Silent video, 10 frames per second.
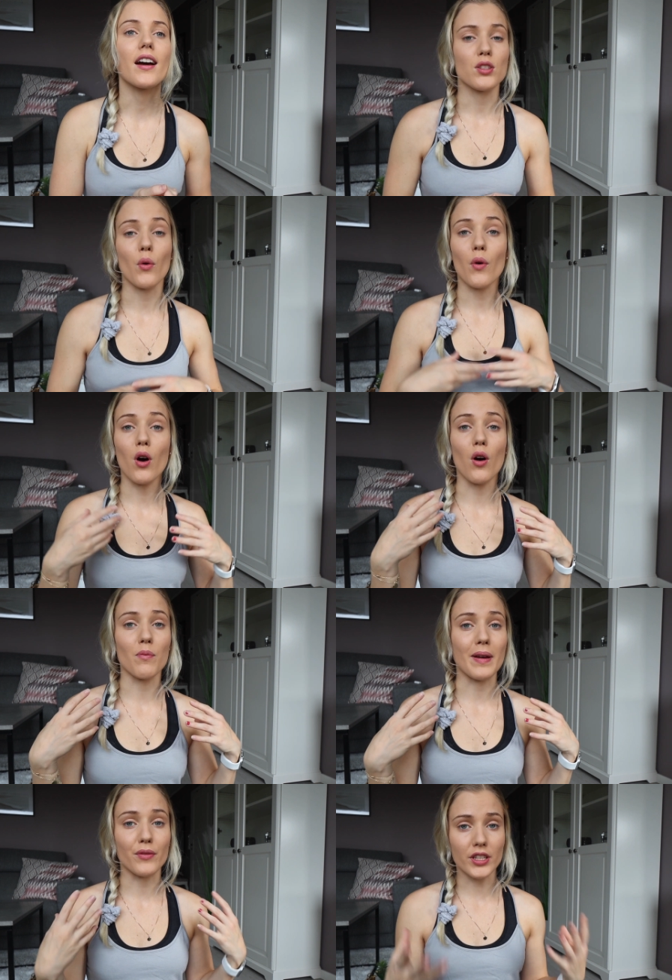So
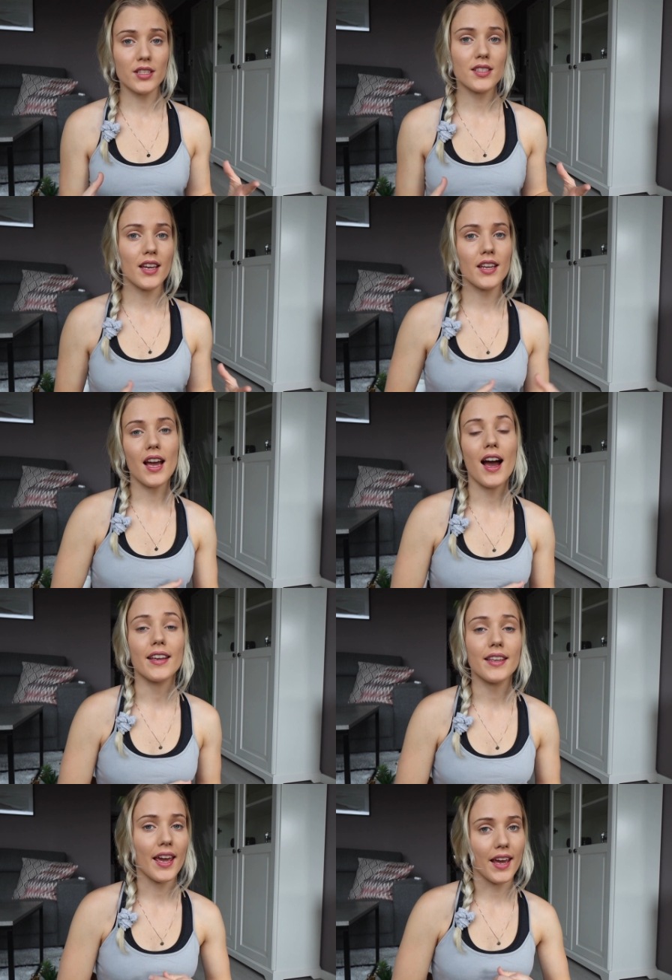on my rest day,
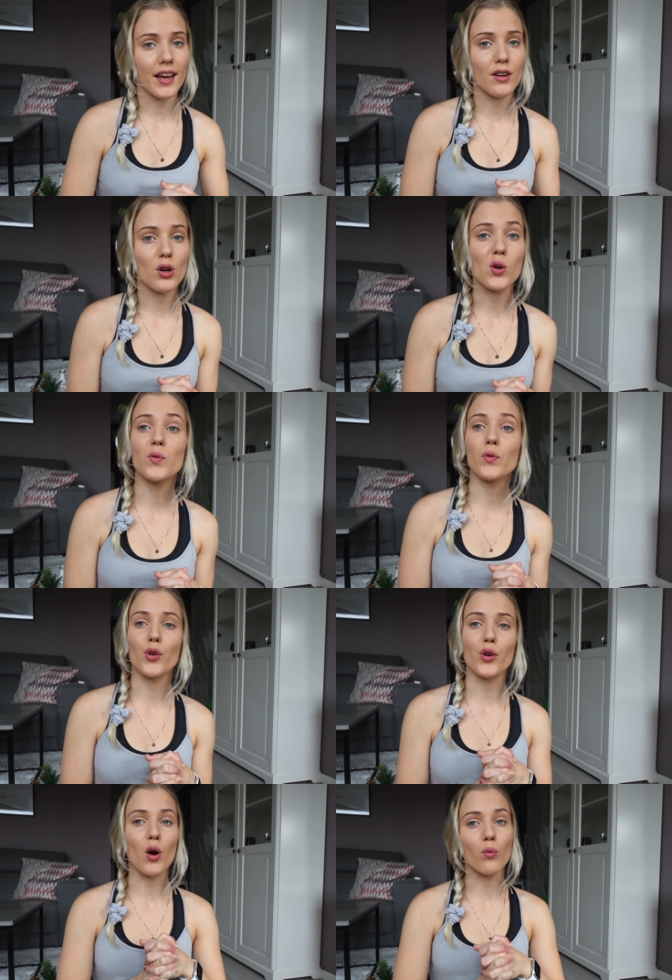I can go
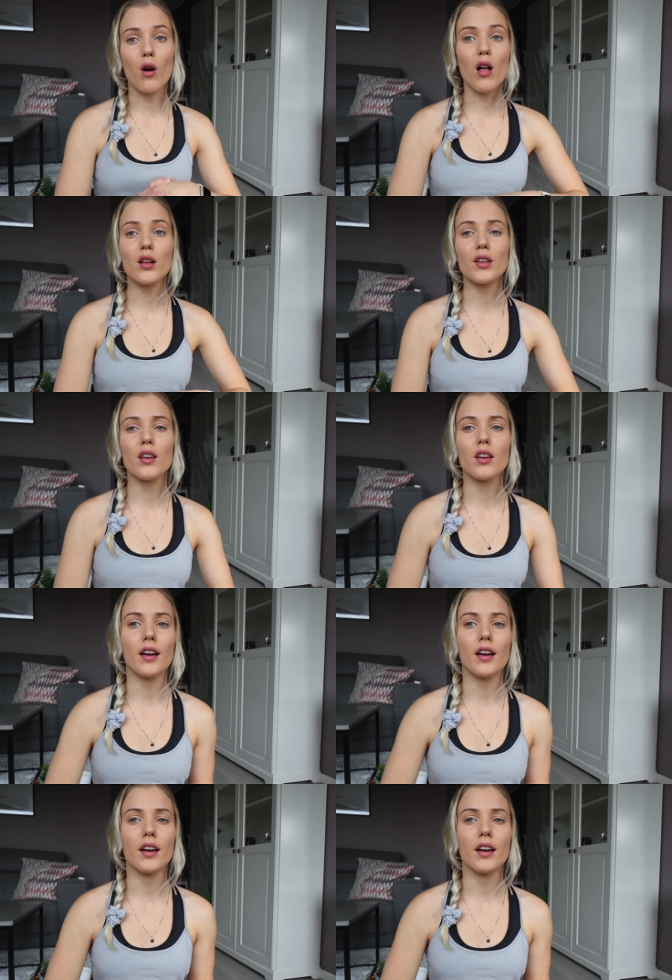for a walk.